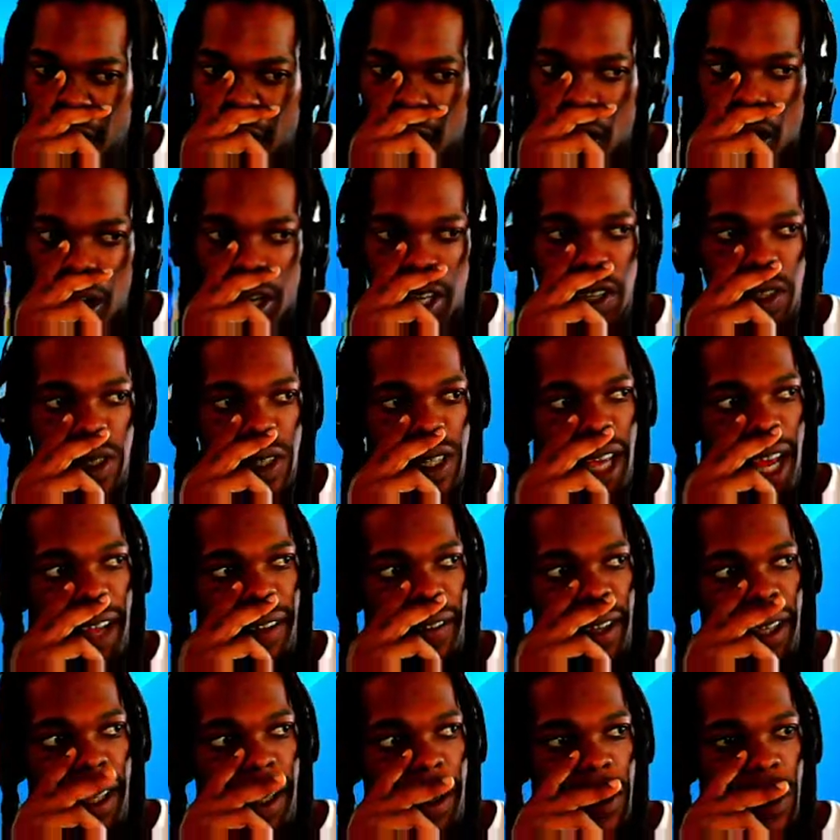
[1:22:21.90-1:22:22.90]
honestly, I
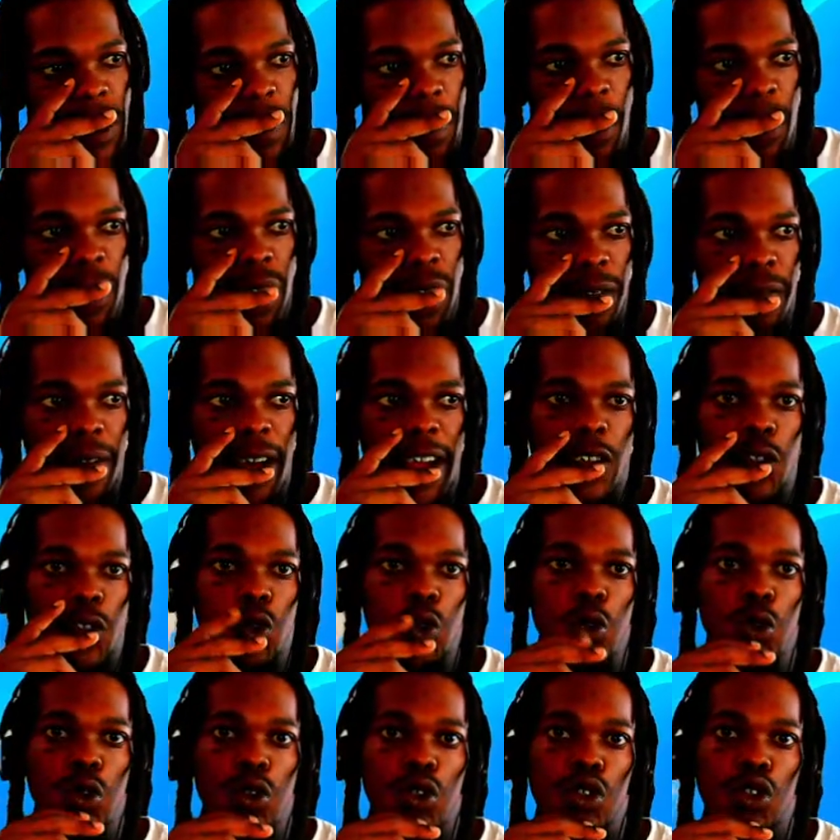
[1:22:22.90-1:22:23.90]
think it's better if I
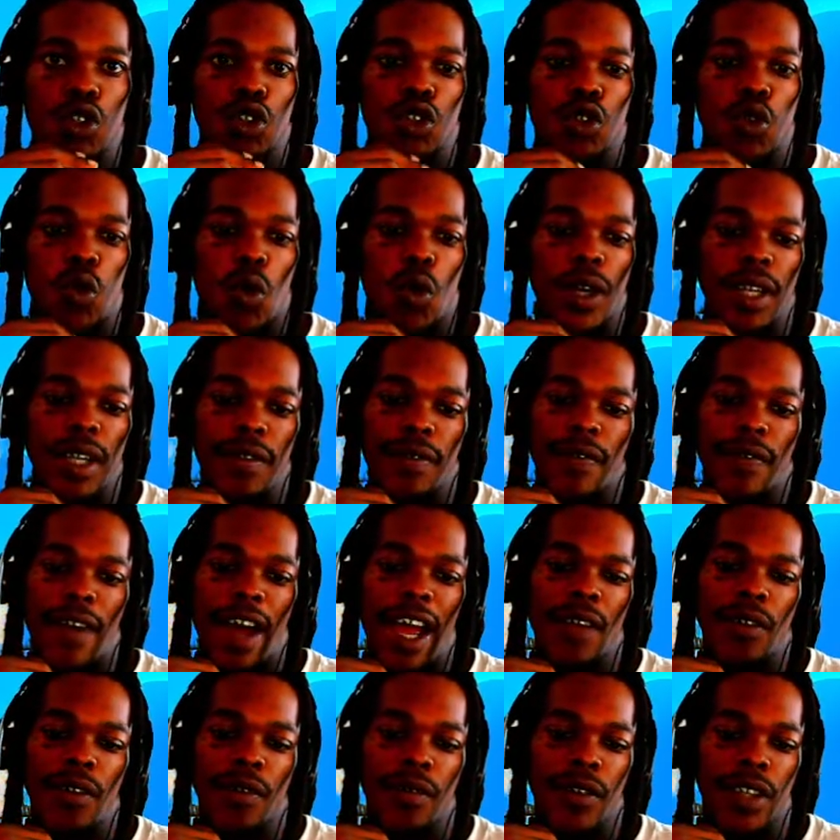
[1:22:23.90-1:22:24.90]
do
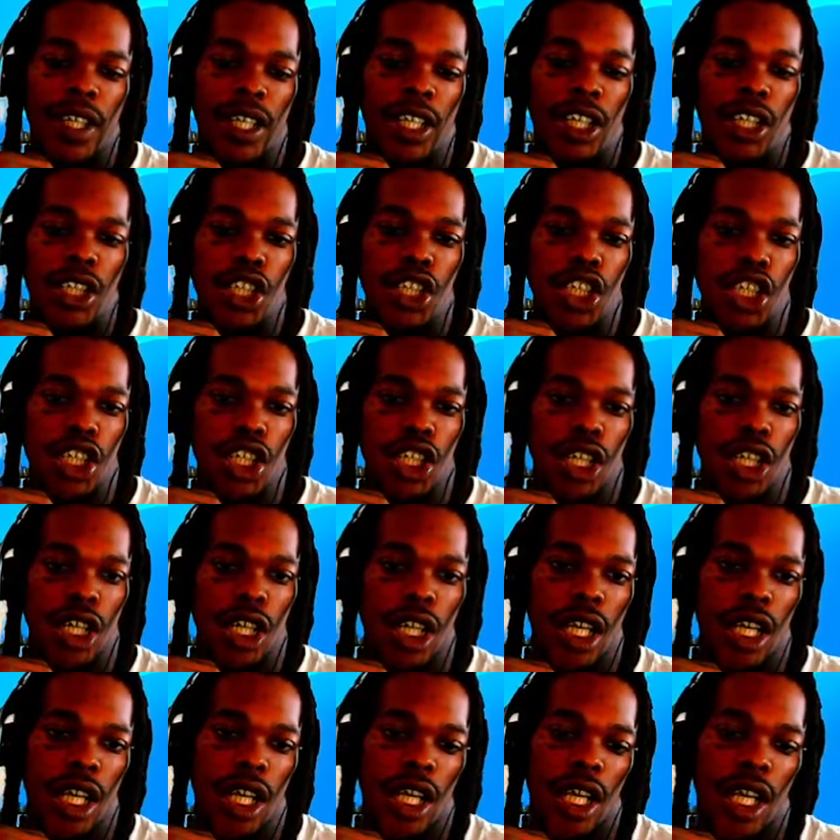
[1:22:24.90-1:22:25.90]
25 of each.
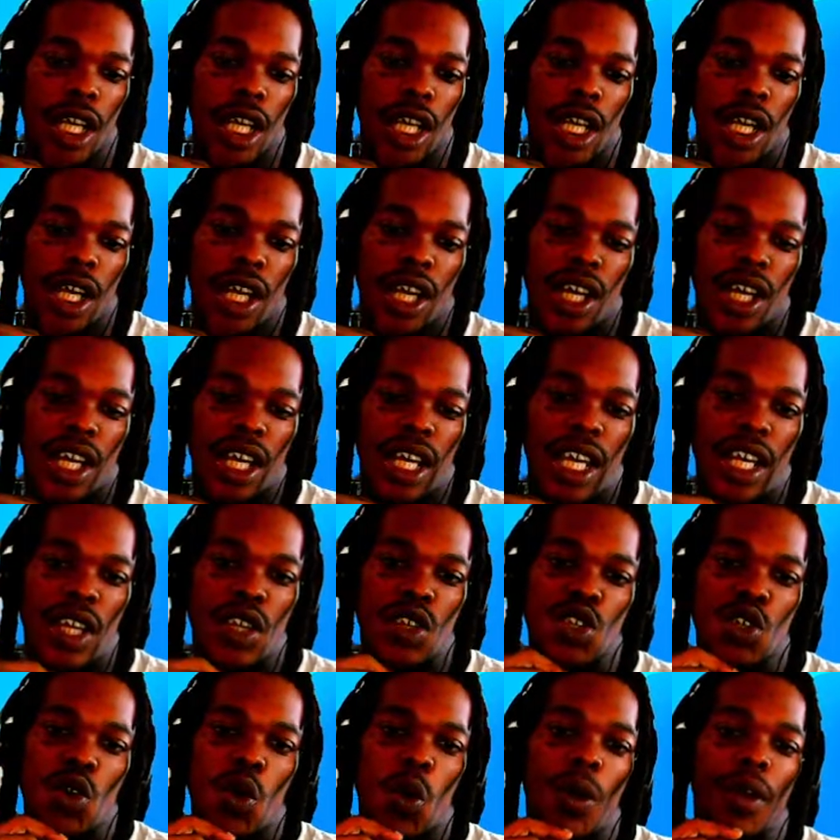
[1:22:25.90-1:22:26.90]

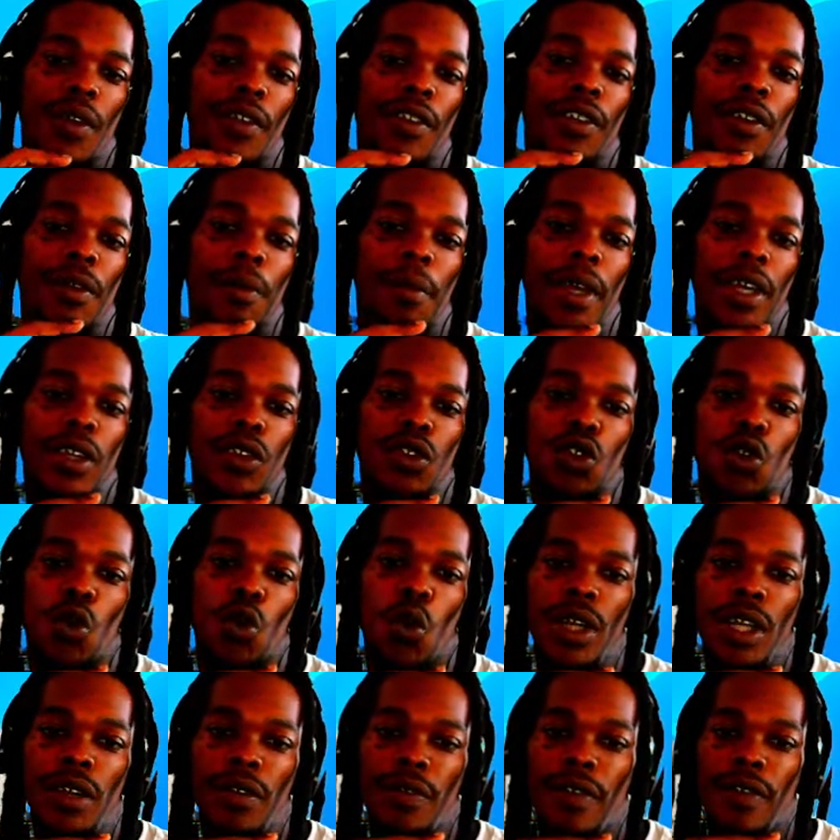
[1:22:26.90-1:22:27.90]
It's going to make
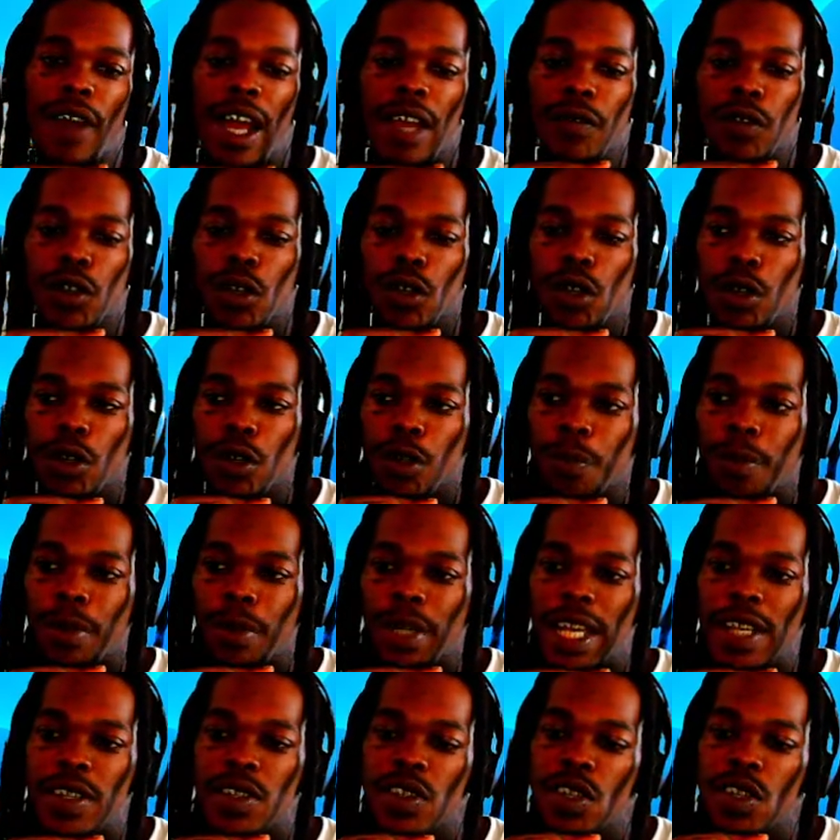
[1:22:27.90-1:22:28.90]
25
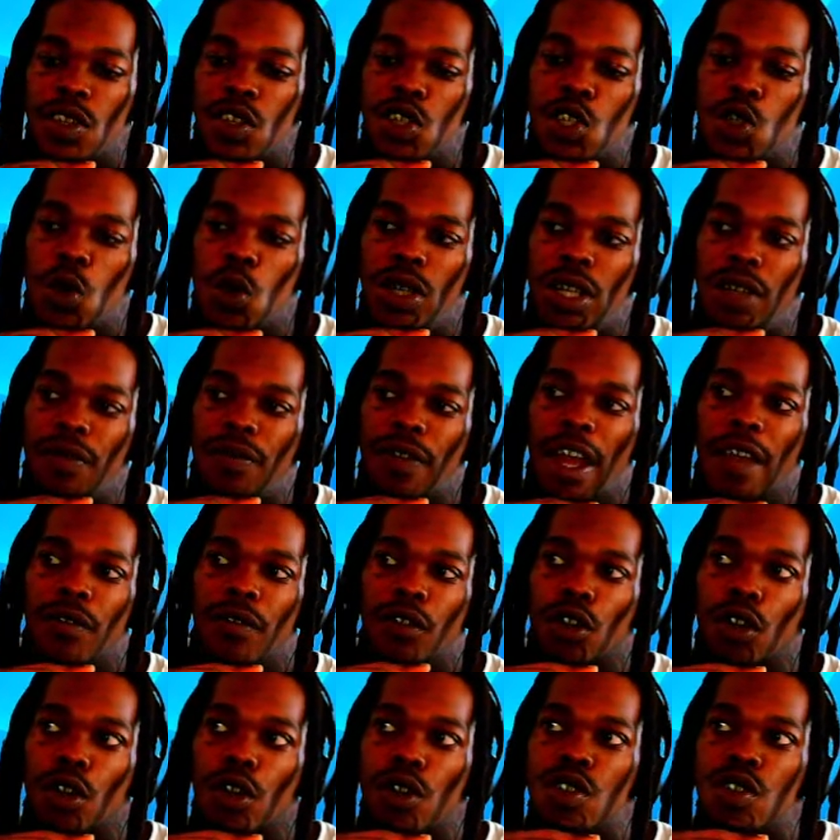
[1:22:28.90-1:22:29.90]
blessings, 25
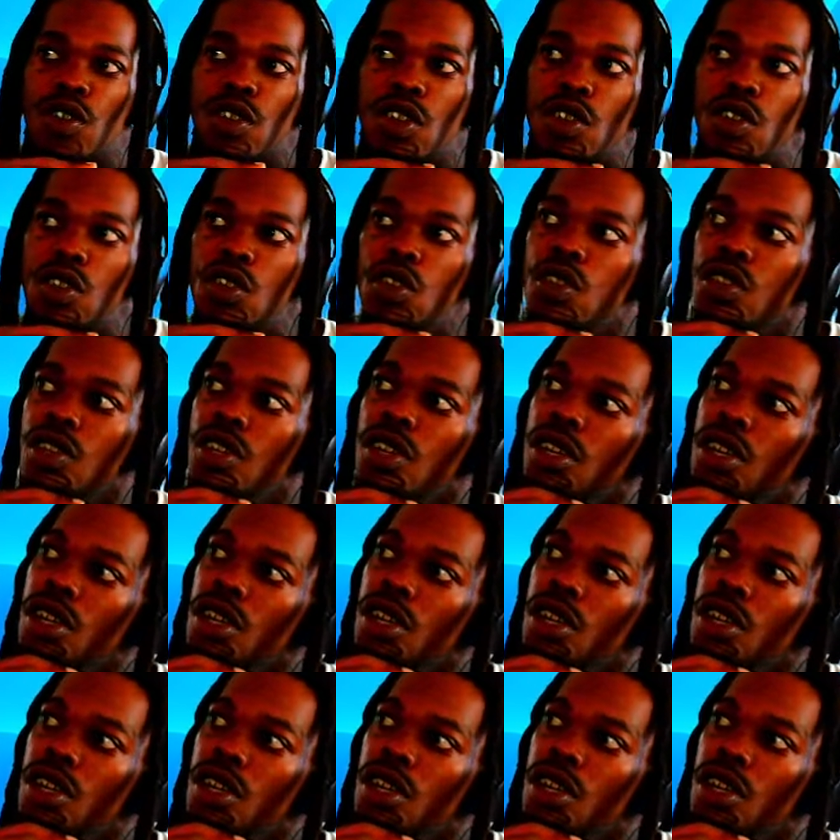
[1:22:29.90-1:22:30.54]
curses.